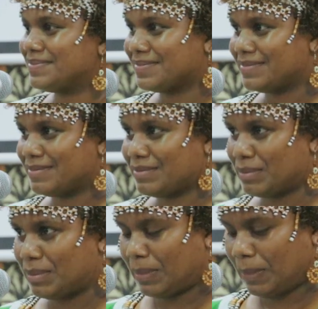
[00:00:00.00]

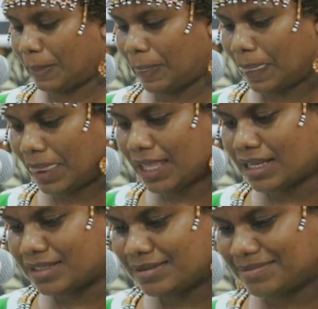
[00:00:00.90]

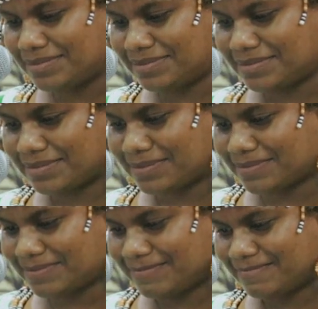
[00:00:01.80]

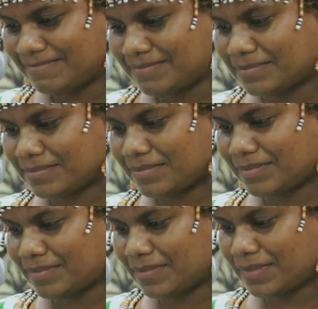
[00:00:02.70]

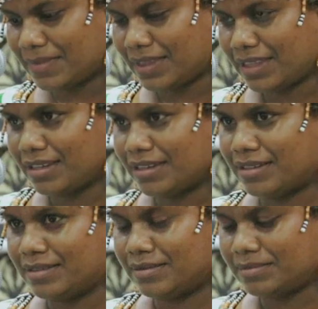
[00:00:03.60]

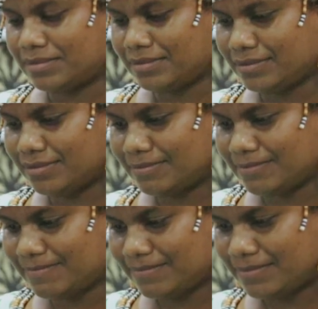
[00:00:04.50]

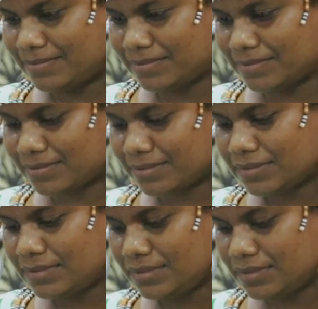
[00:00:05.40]

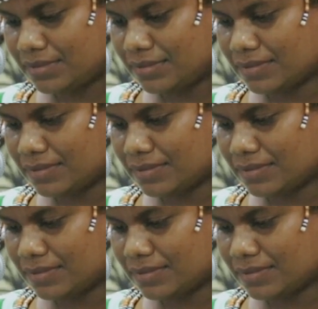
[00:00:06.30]
Nothing is said.